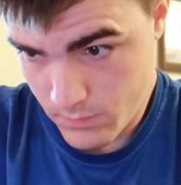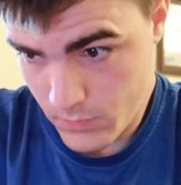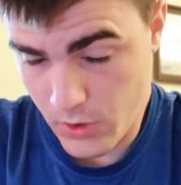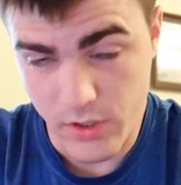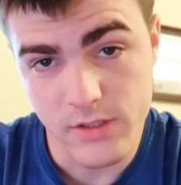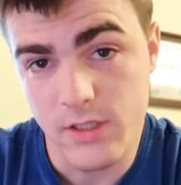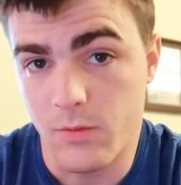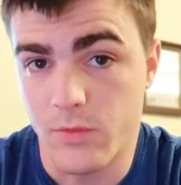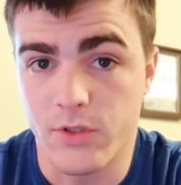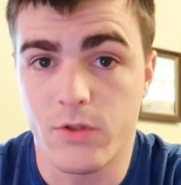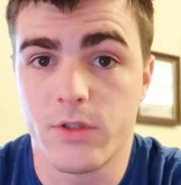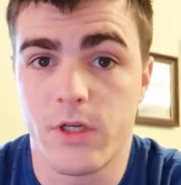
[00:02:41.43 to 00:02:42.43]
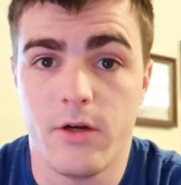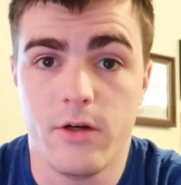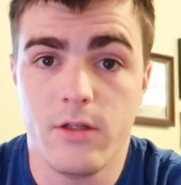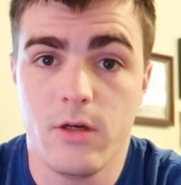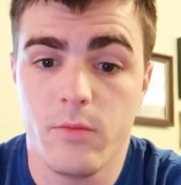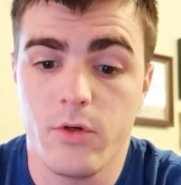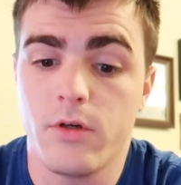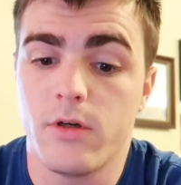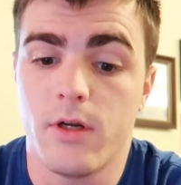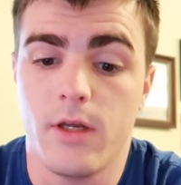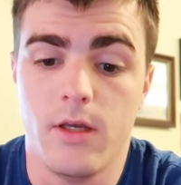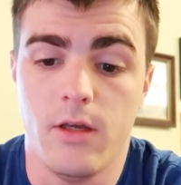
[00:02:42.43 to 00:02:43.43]
You're gonna tell them your social security
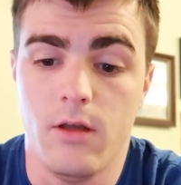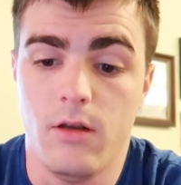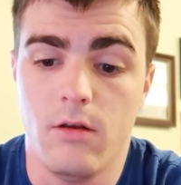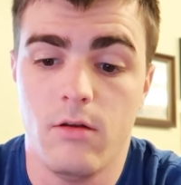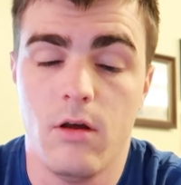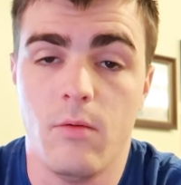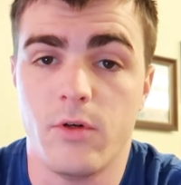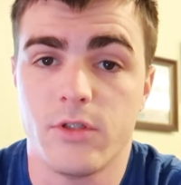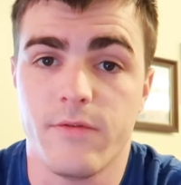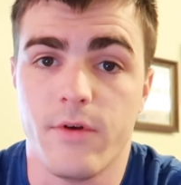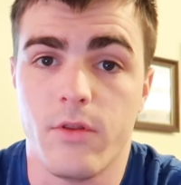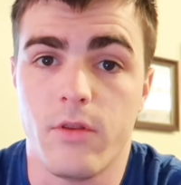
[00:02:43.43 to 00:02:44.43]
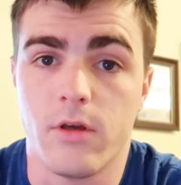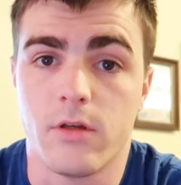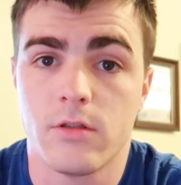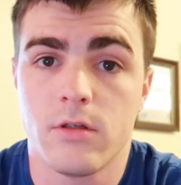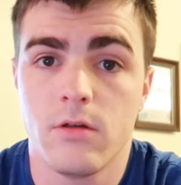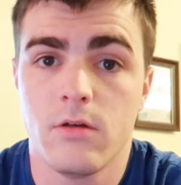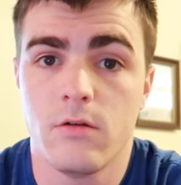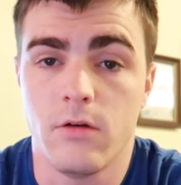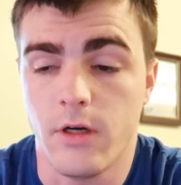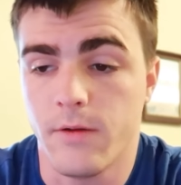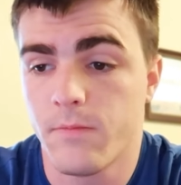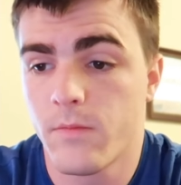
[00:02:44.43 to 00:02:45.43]
number and a bunch of other things,
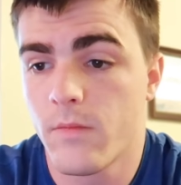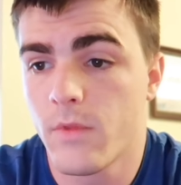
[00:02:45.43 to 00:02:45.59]
right?